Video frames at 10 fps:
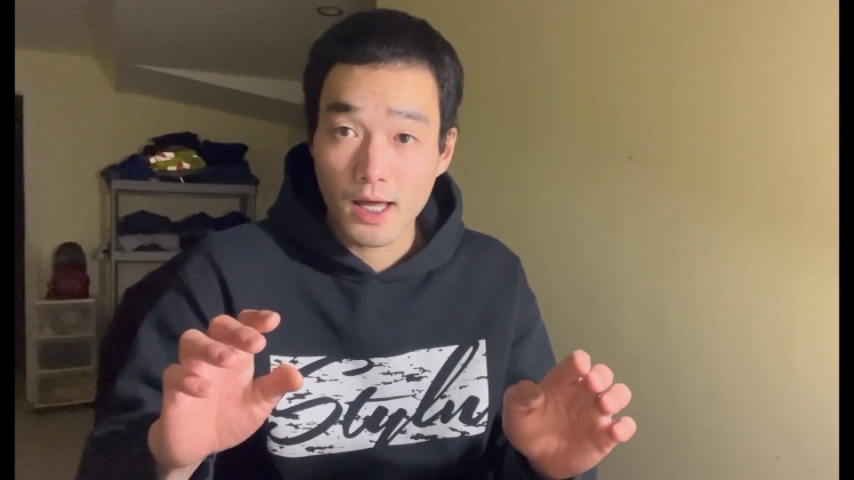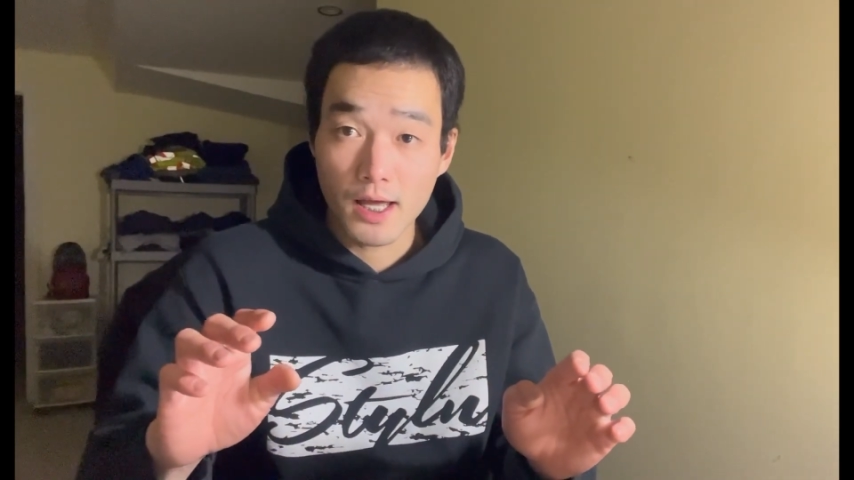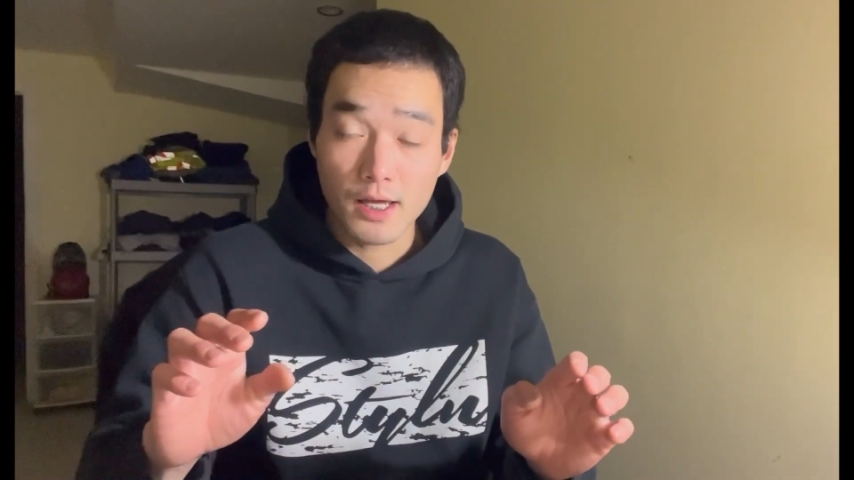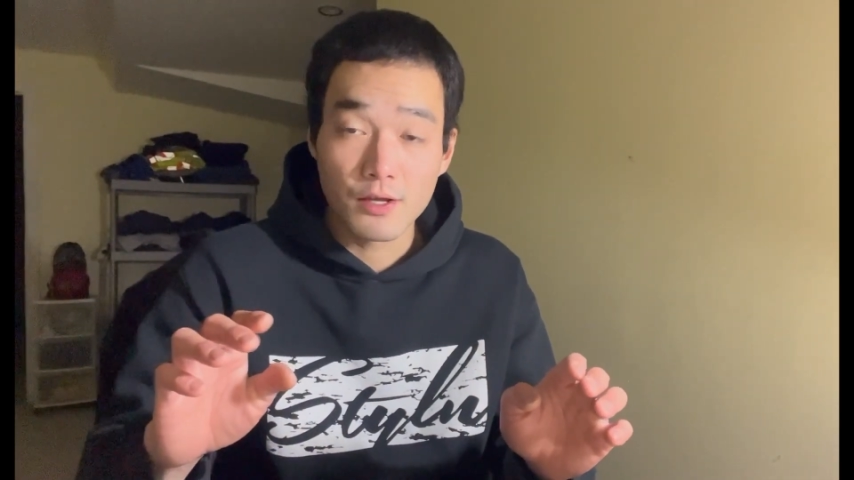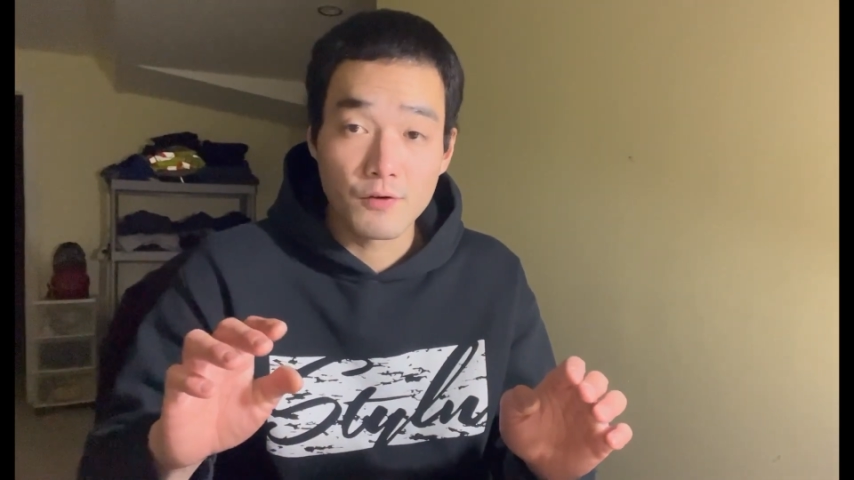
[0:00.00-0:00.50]

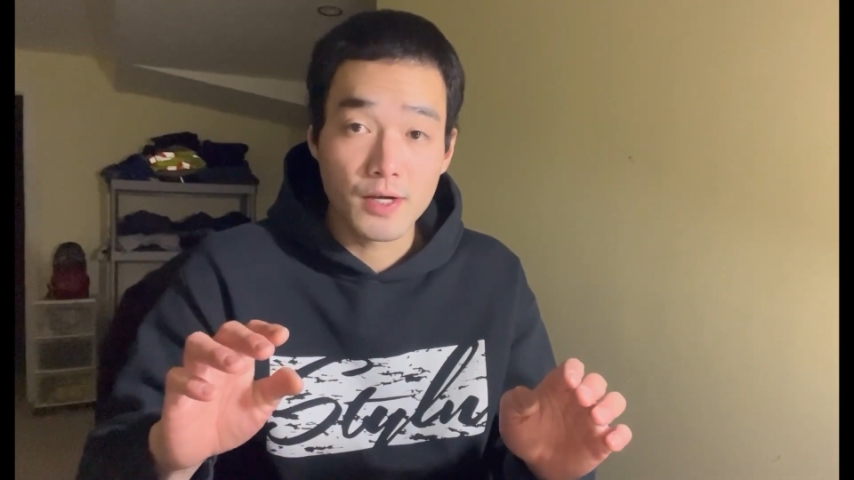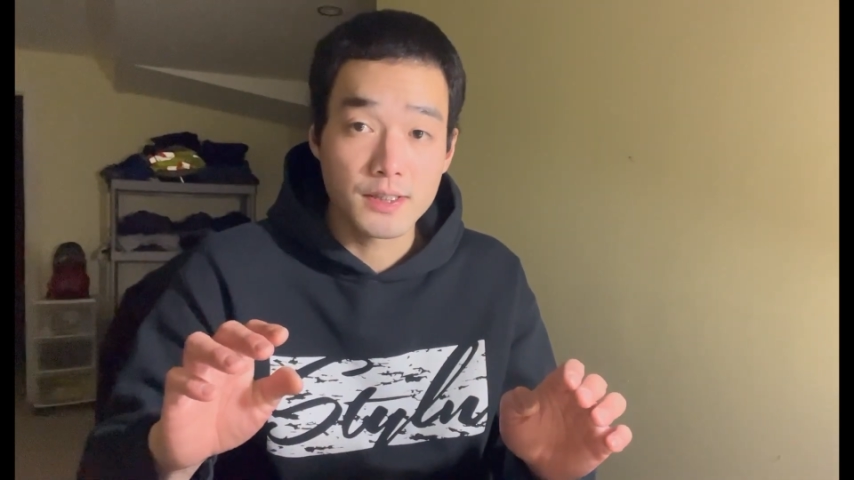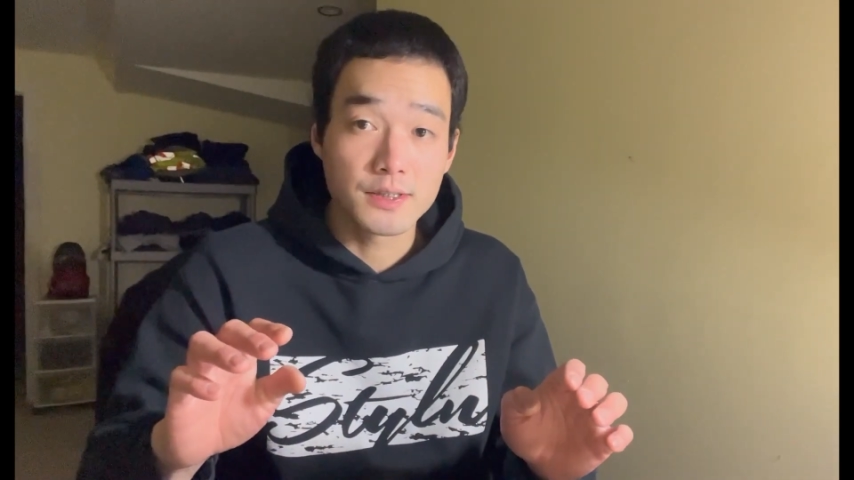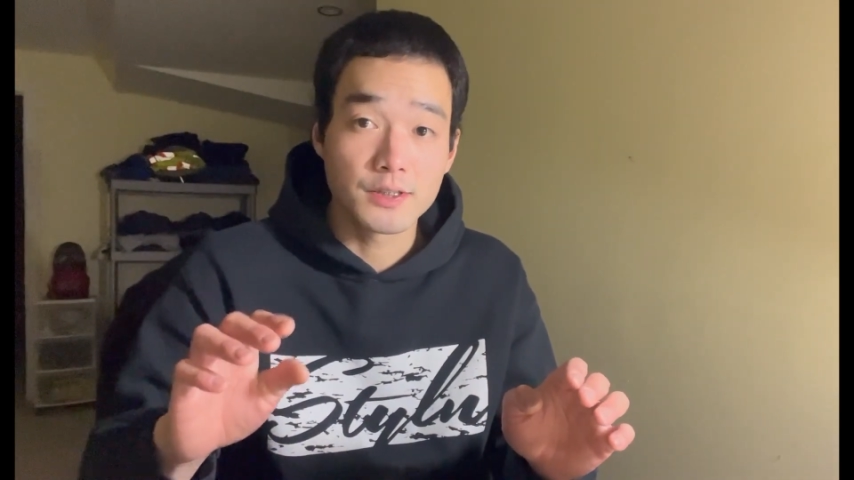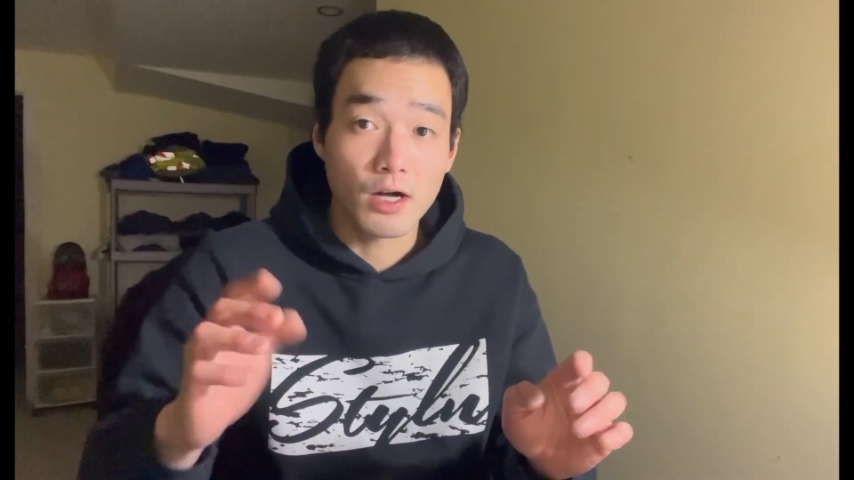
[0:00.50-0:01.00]

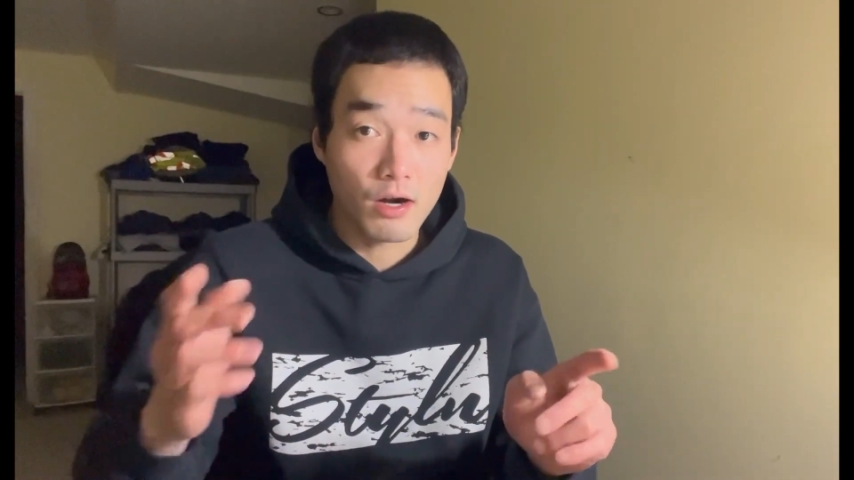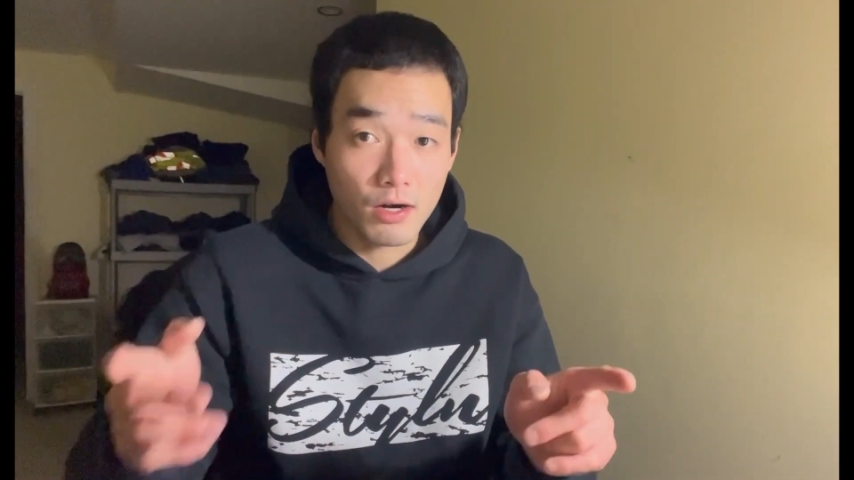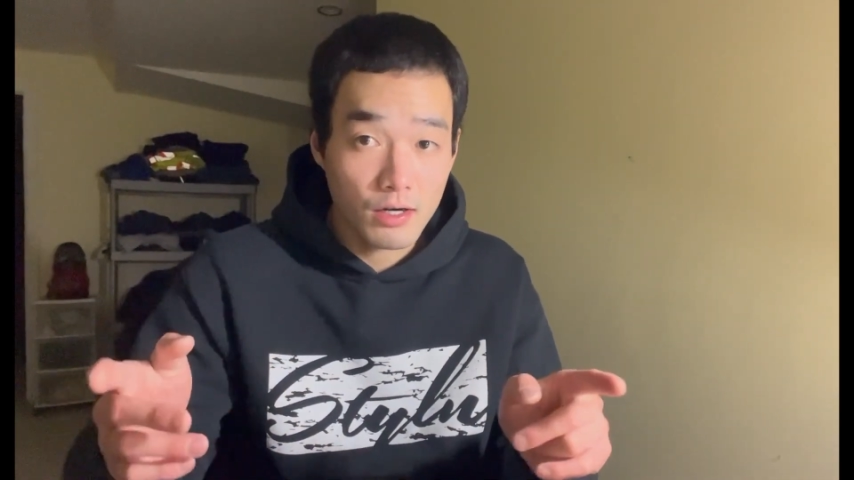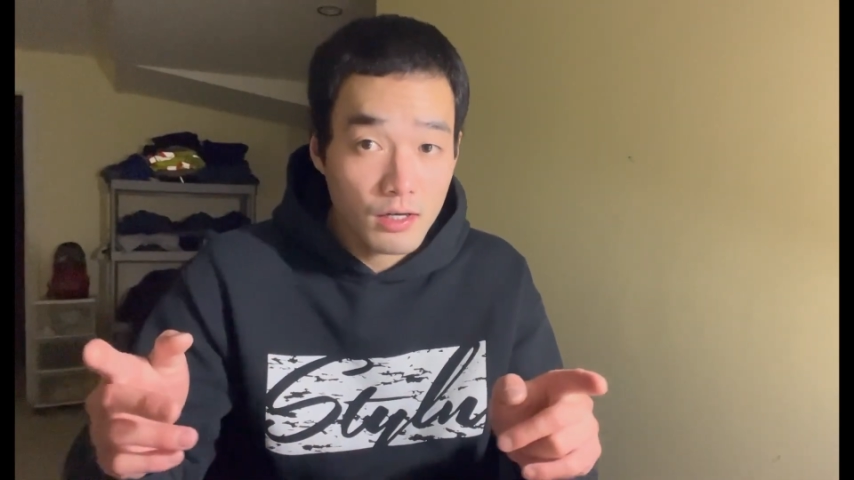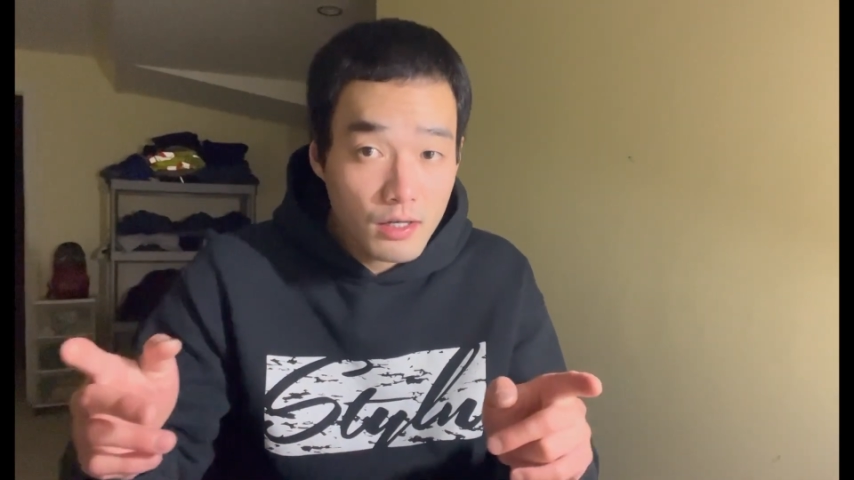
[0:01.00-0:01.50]

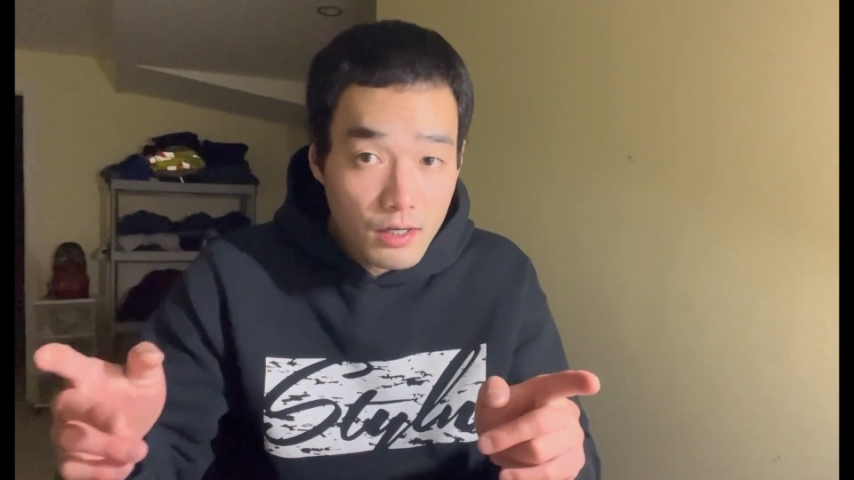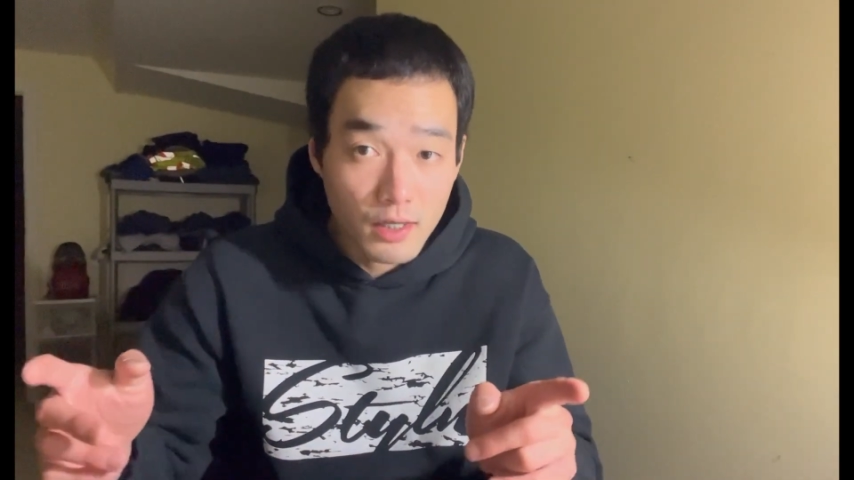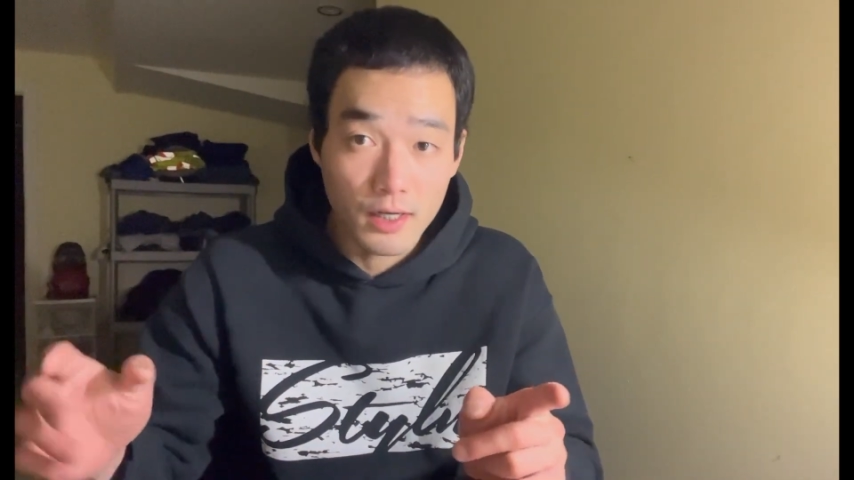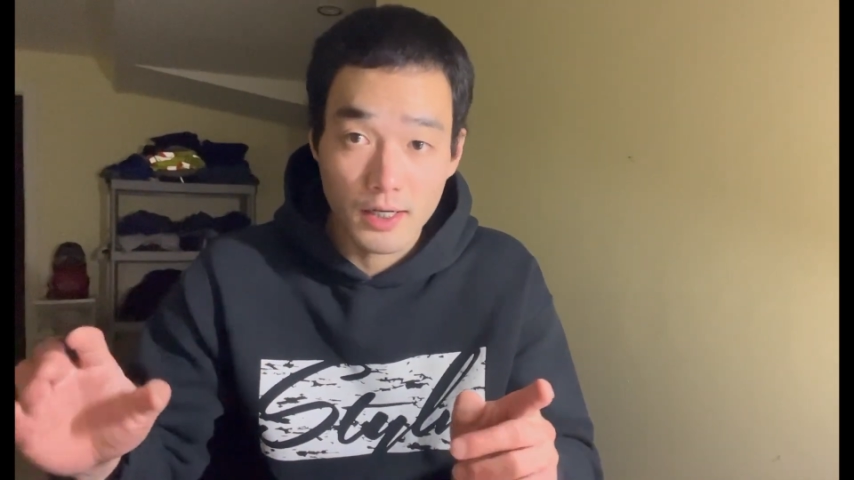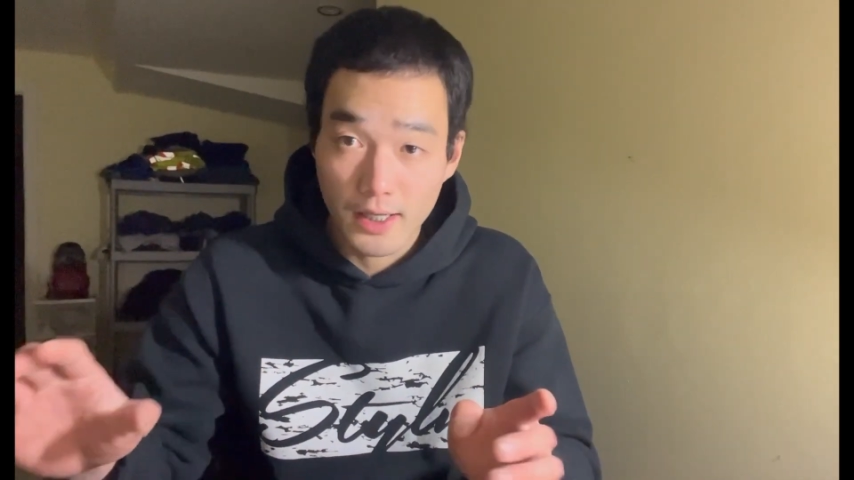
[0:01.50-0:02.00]
AUSR
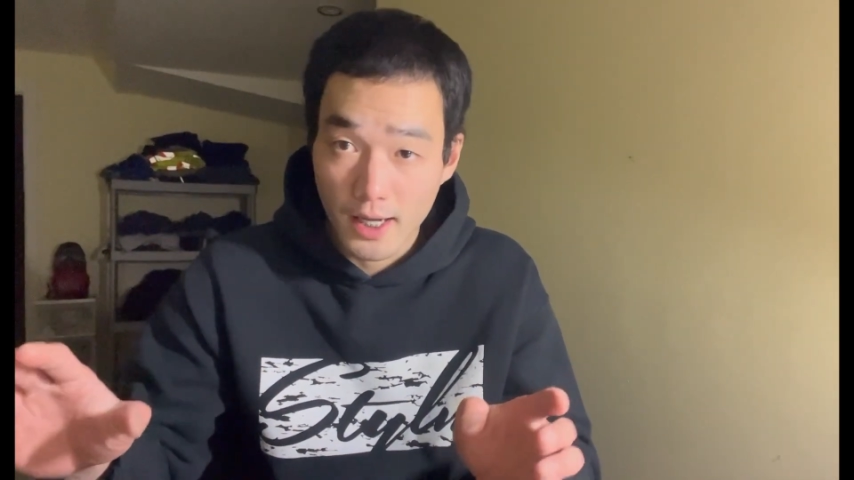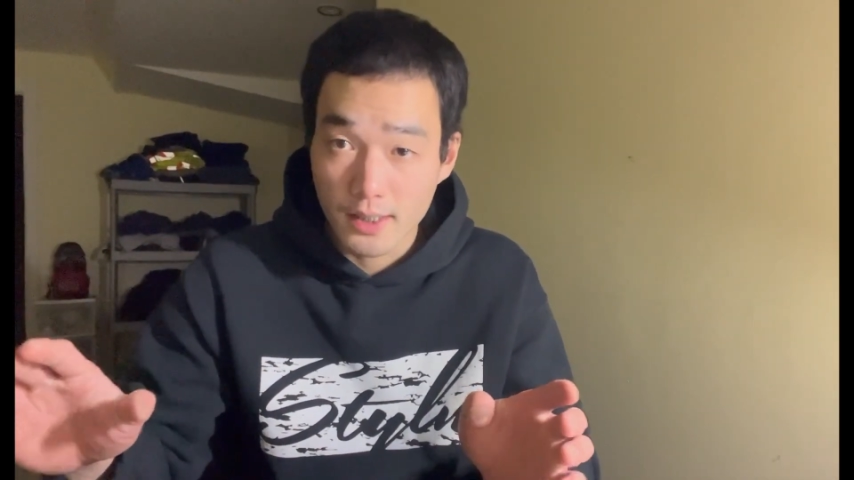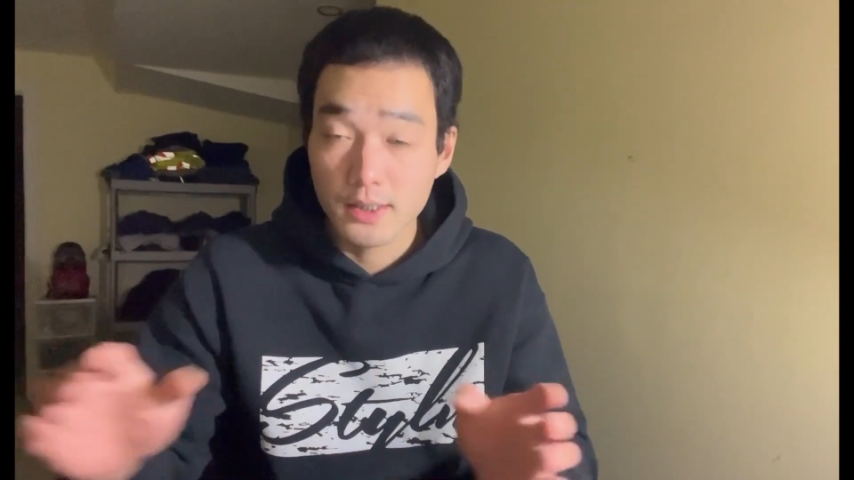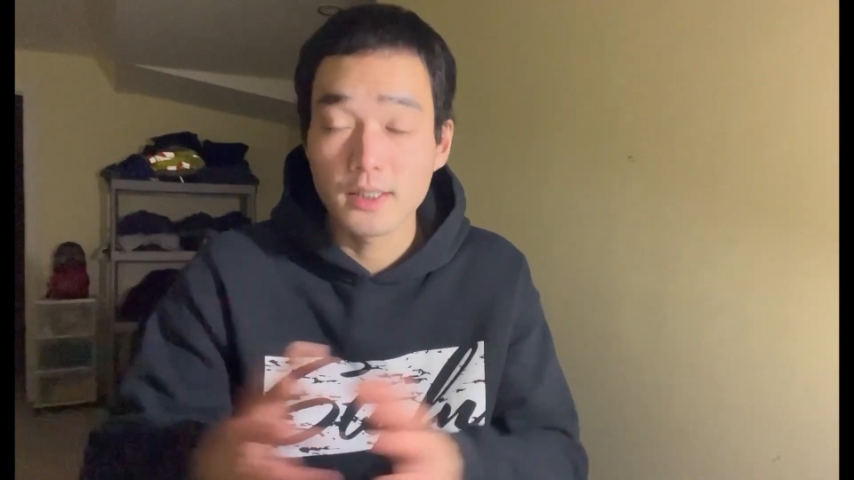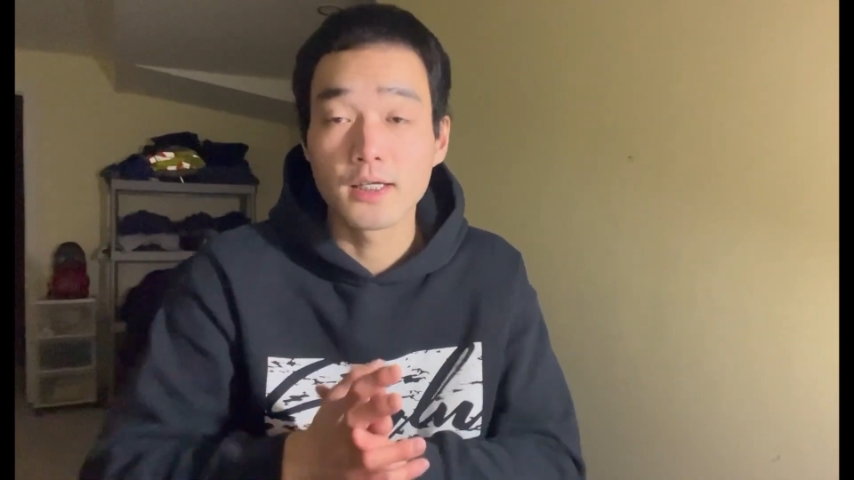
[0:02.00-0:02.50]
Canon,